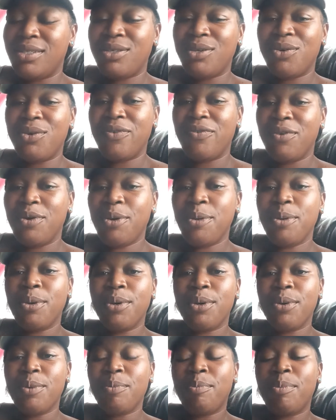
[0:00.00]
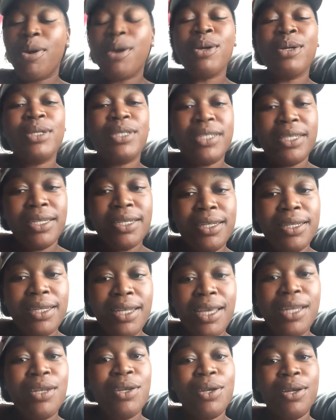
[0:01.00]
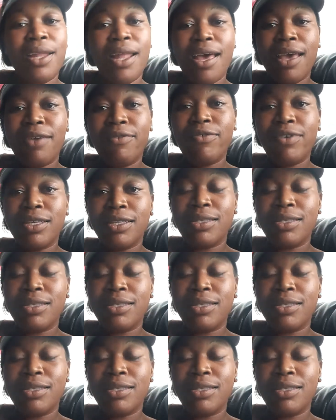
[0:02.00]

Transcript: So if your person in your life